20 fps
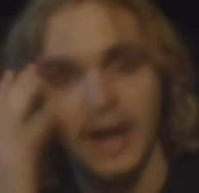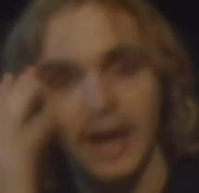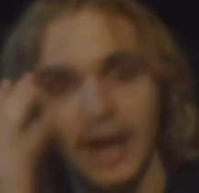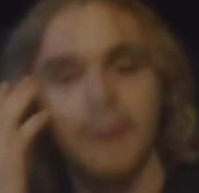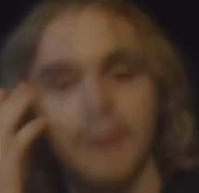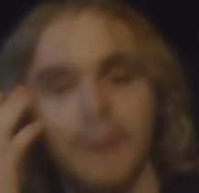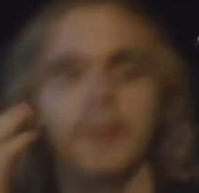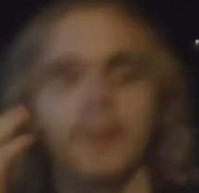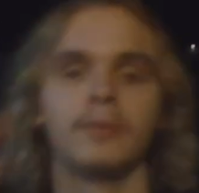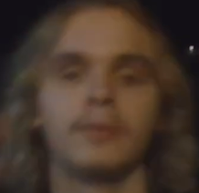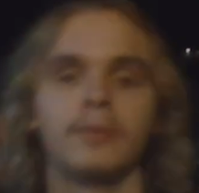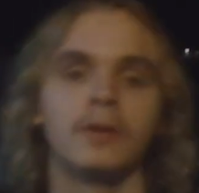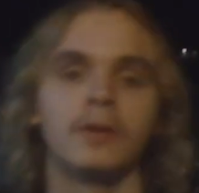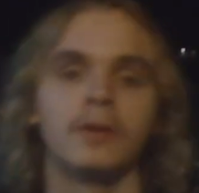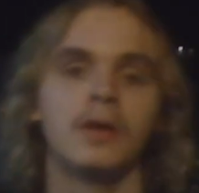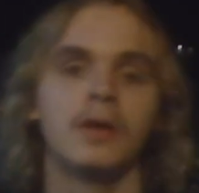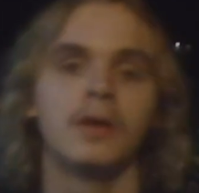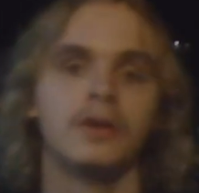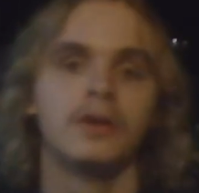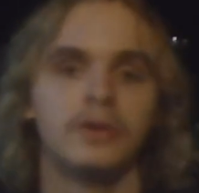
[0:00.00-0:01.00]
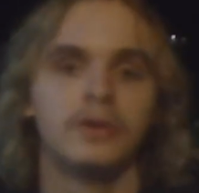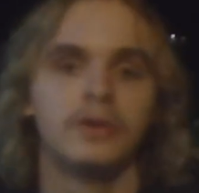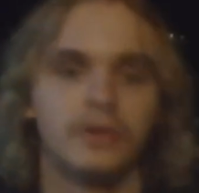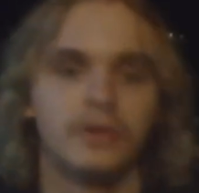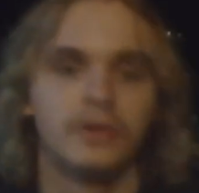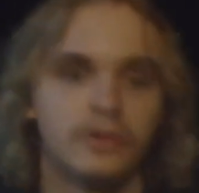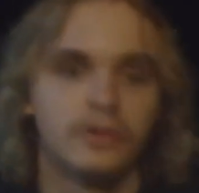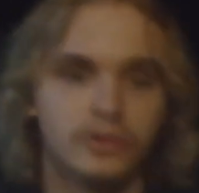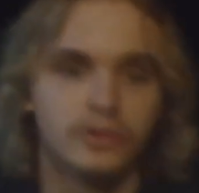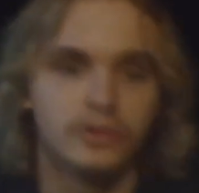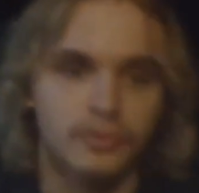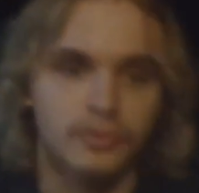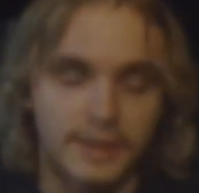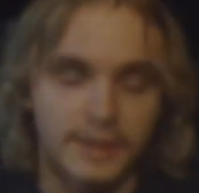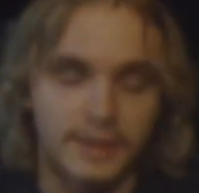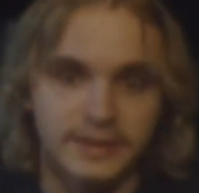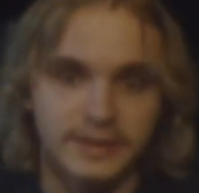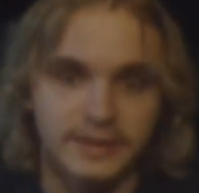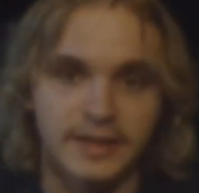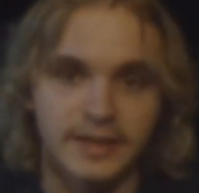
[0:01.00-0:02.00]
I am able to
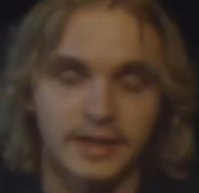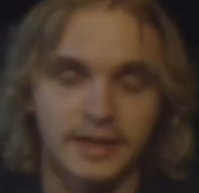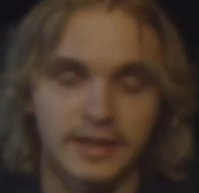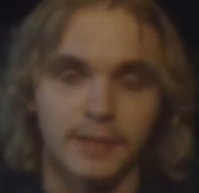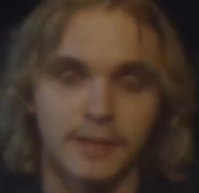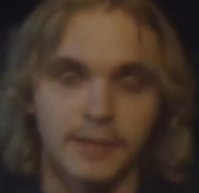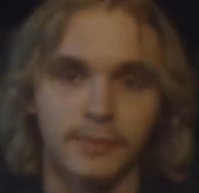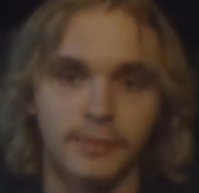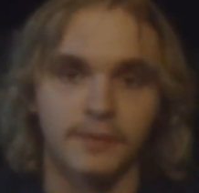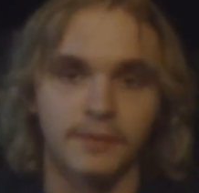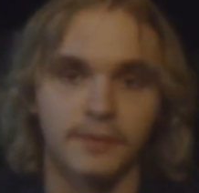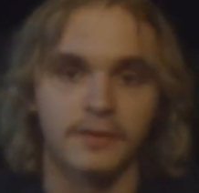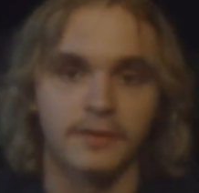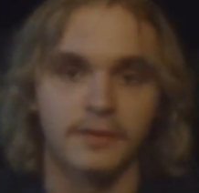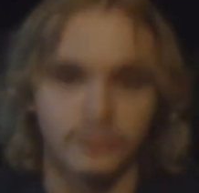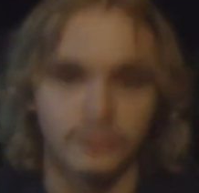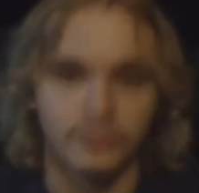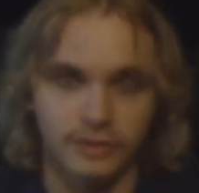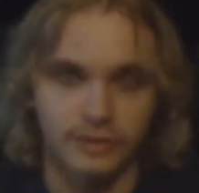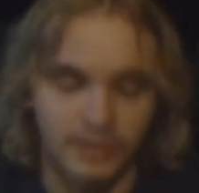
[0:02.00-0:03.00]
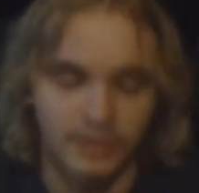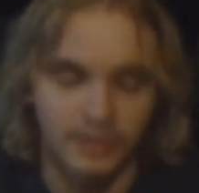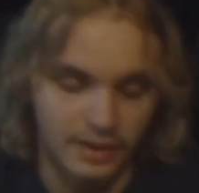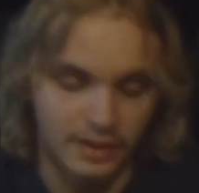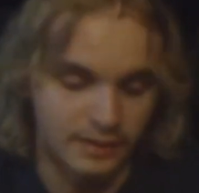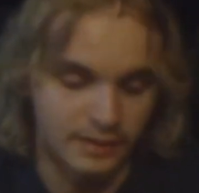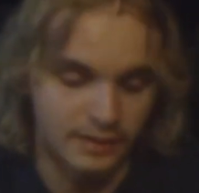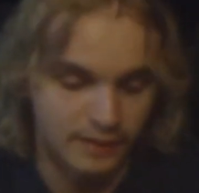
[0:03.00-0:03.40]
make 10k a month, inshallah.